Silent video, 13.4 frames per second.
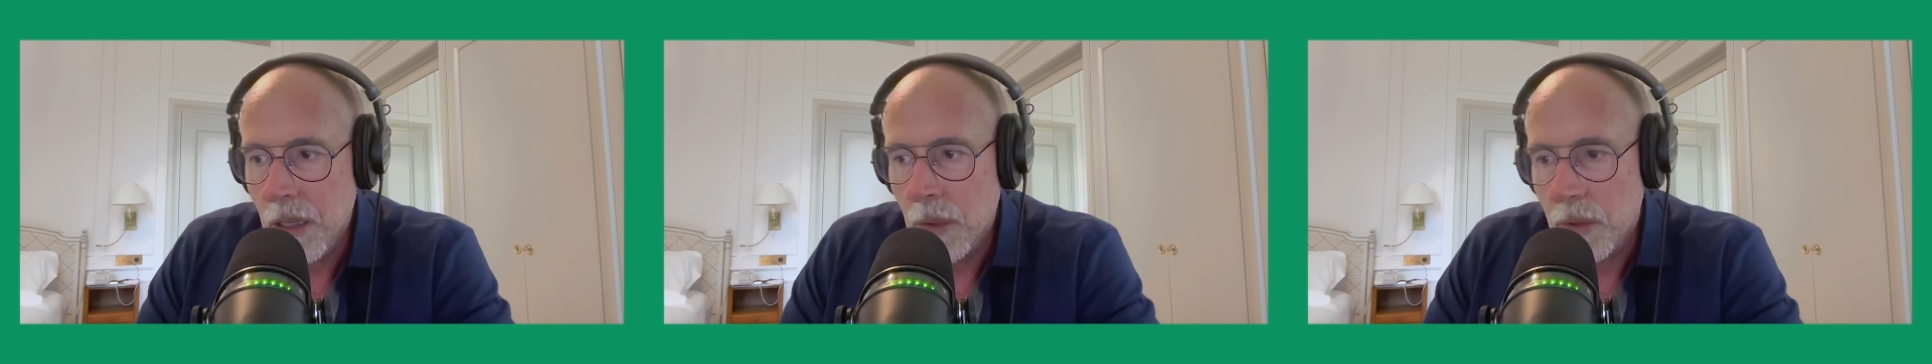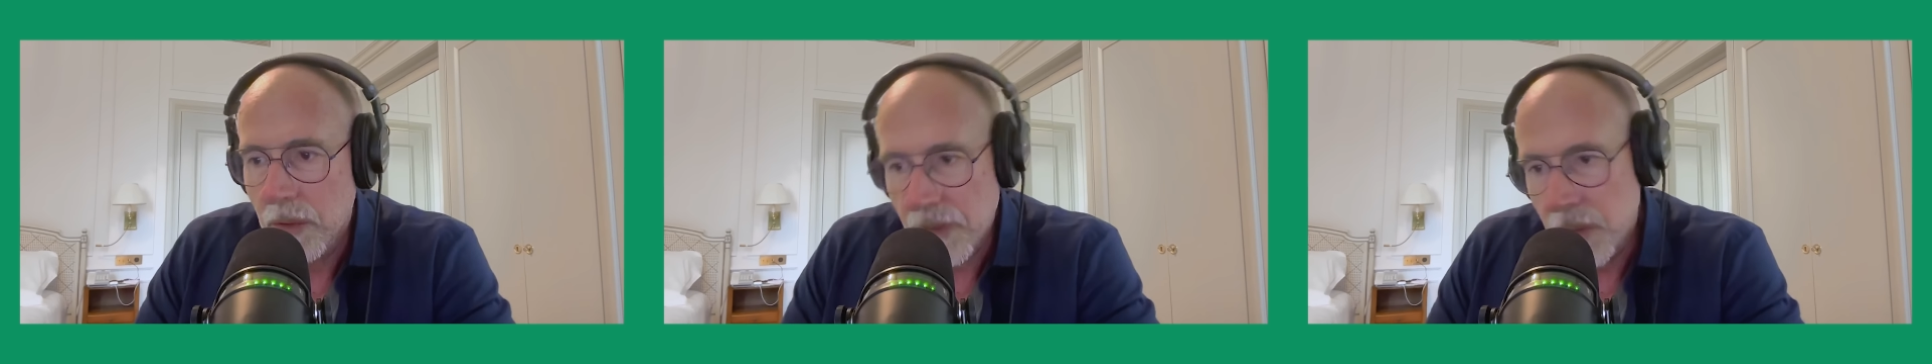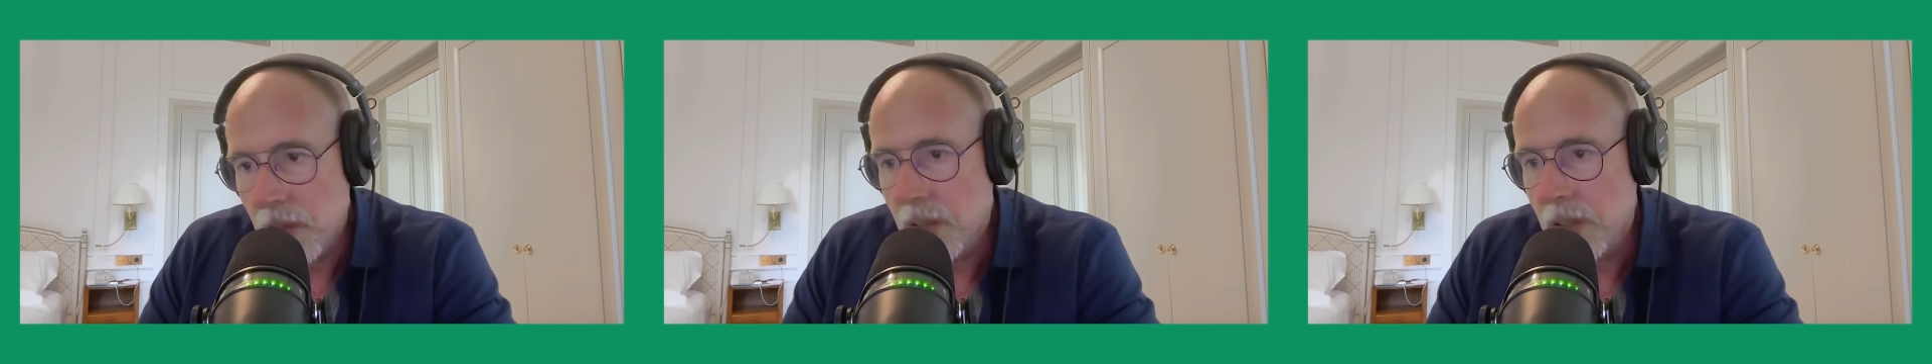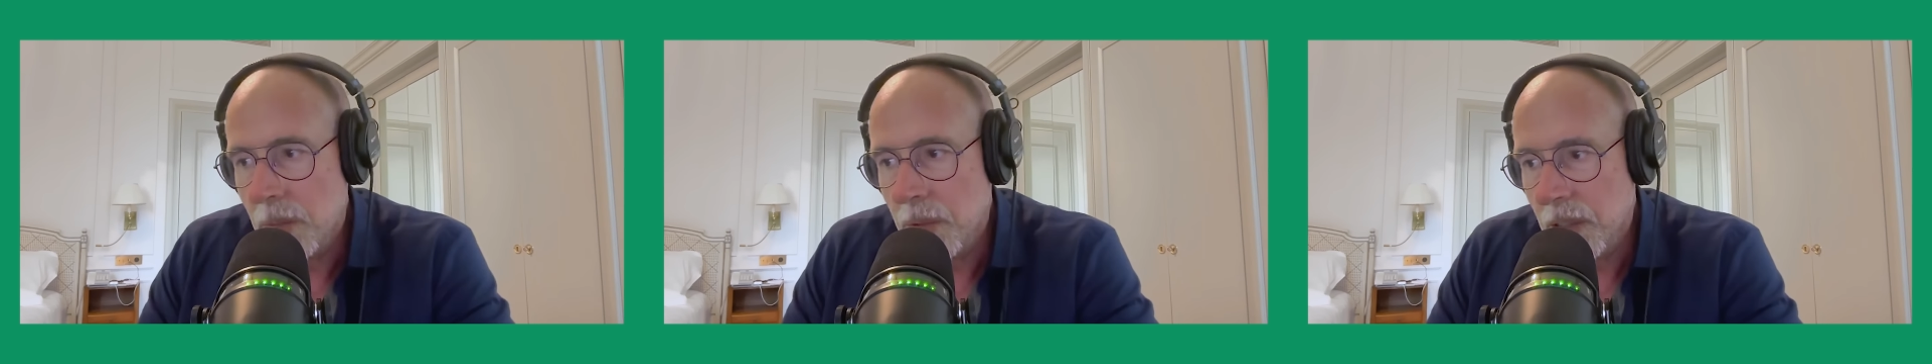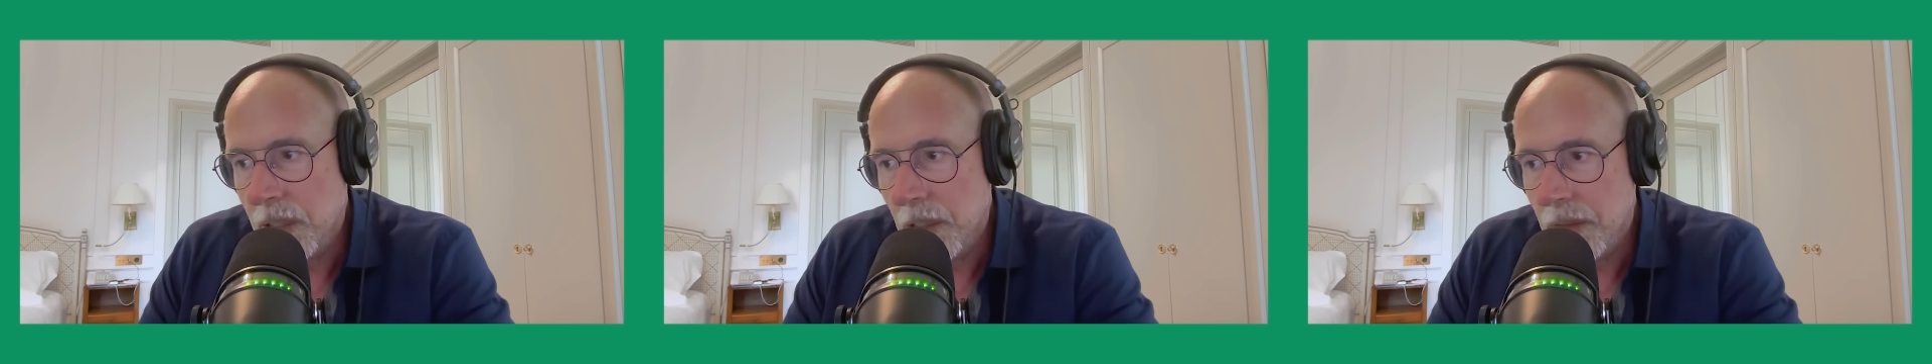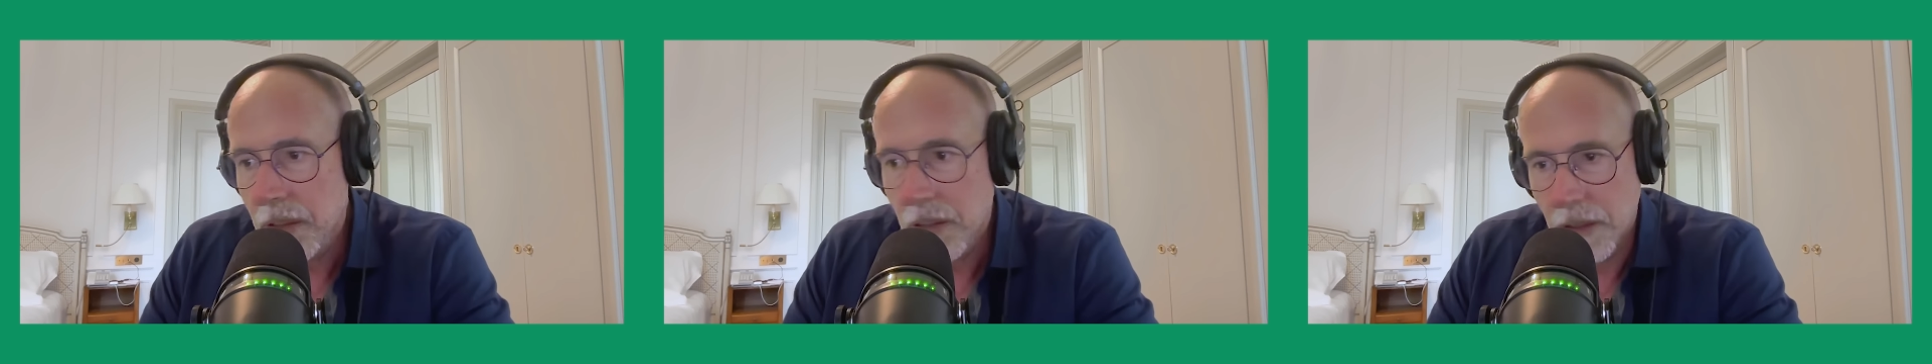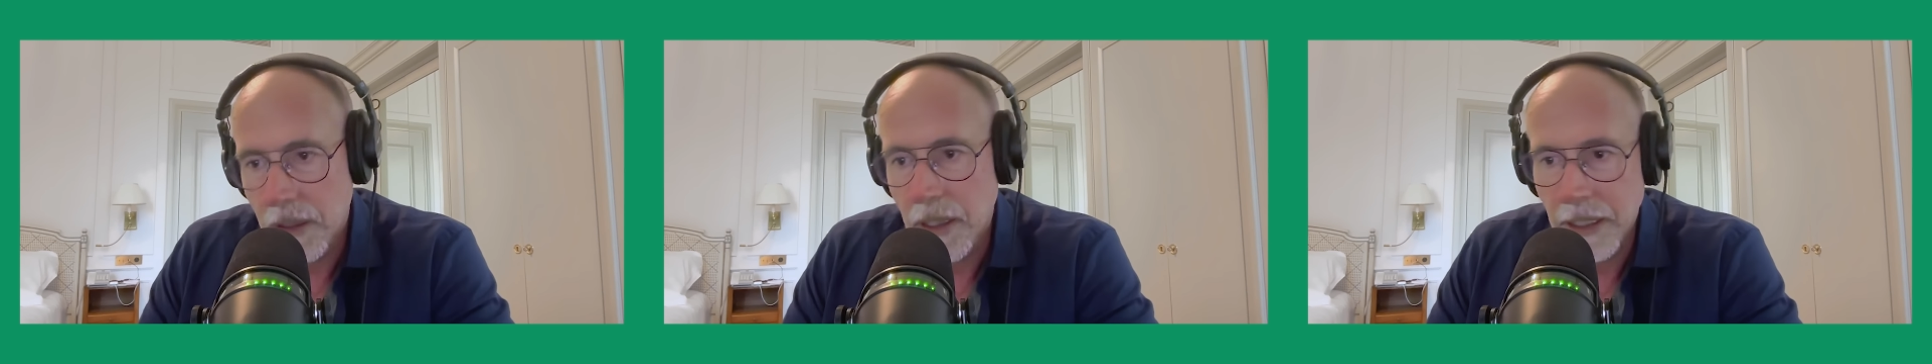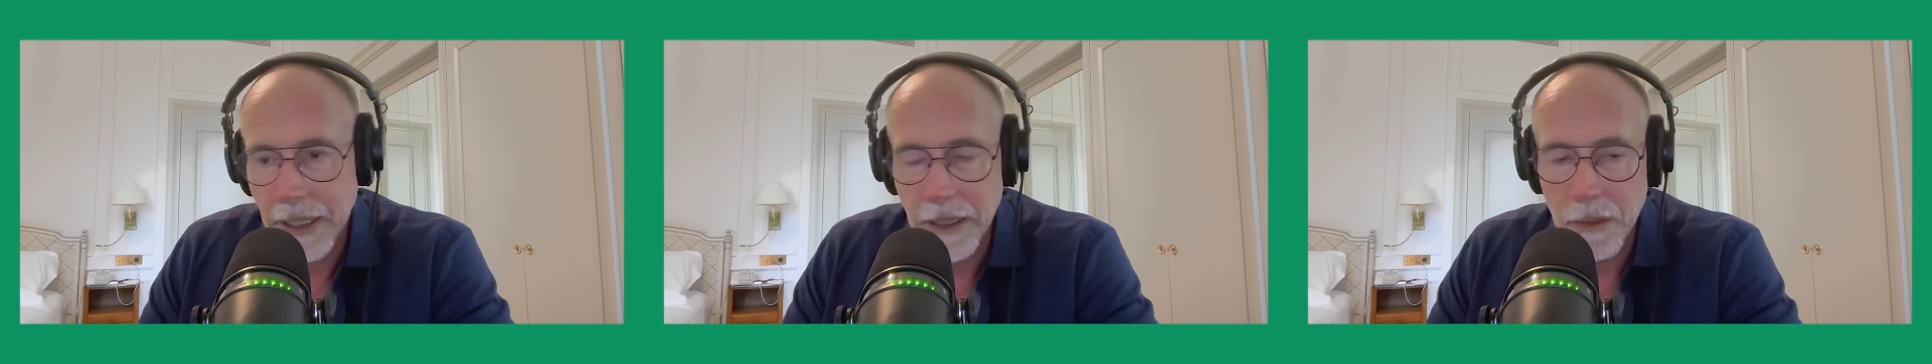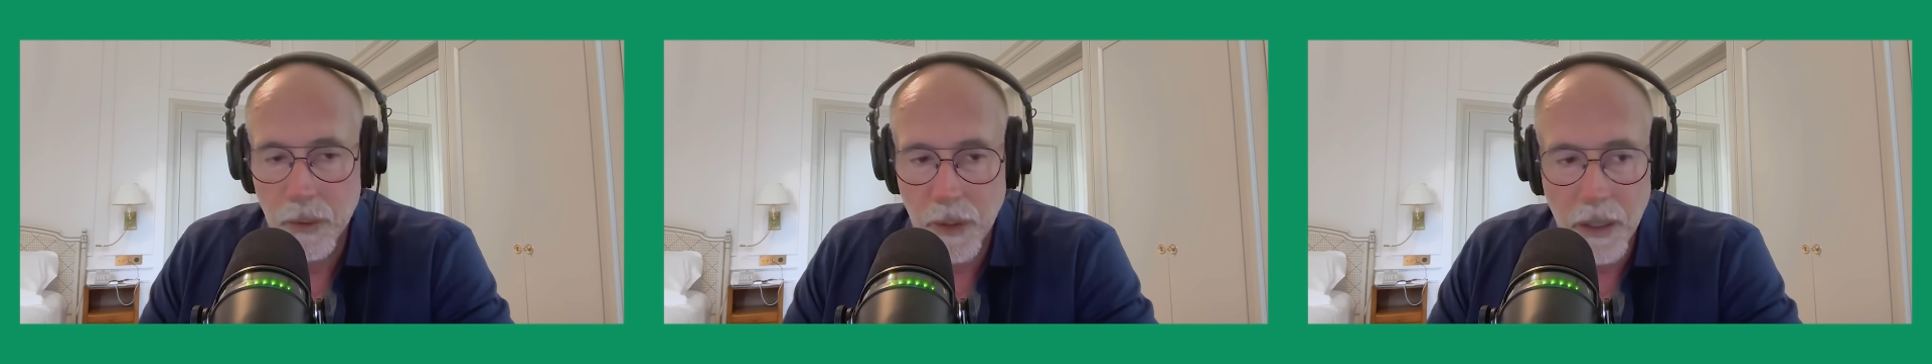refuse to believe that they're going to get it
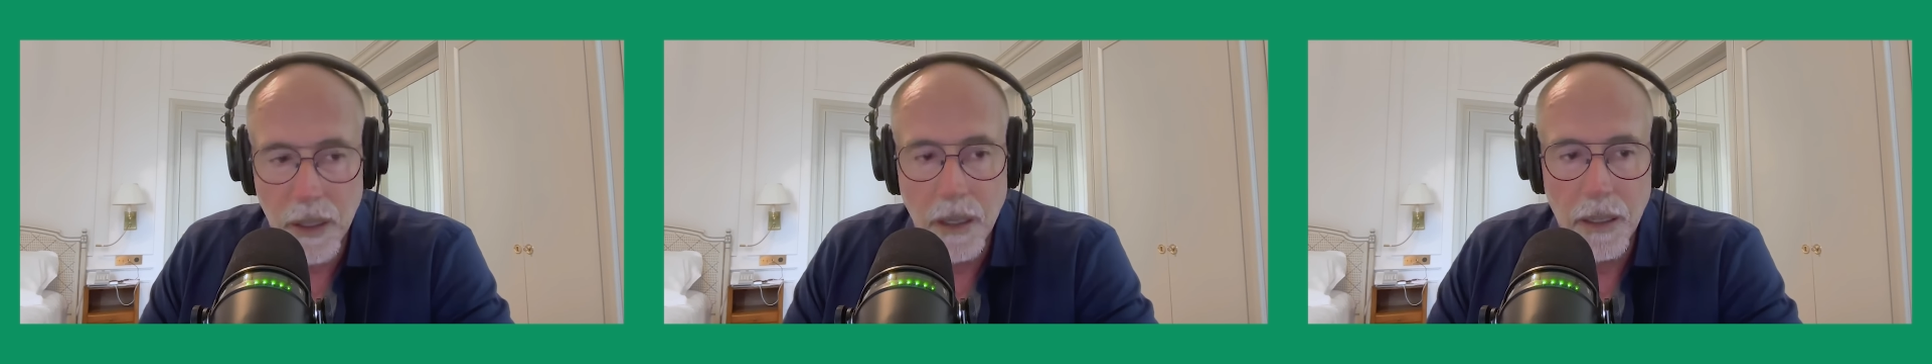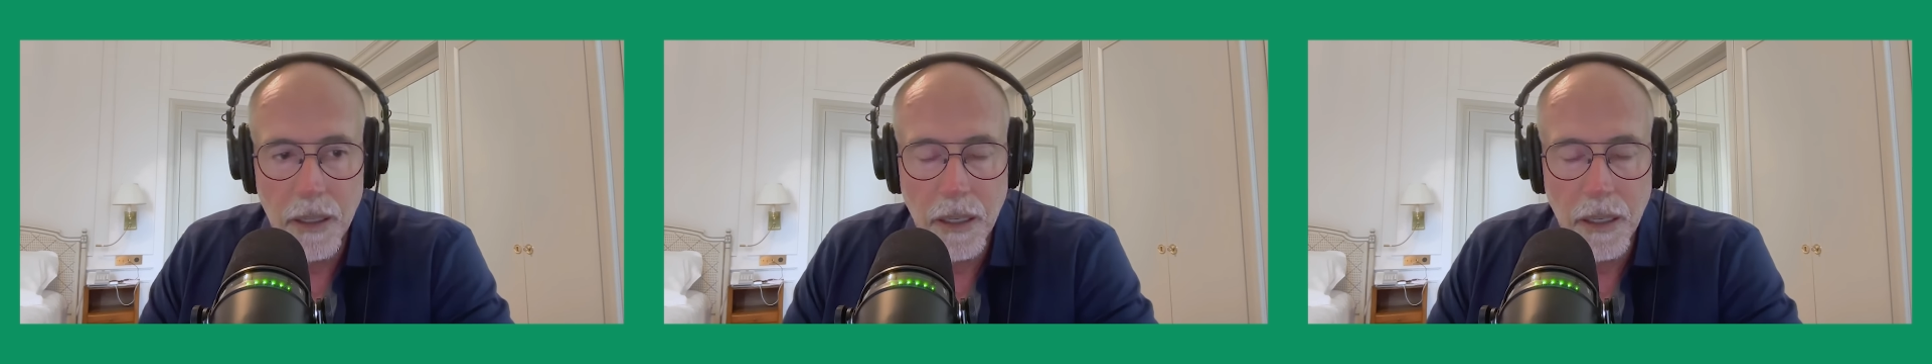wrong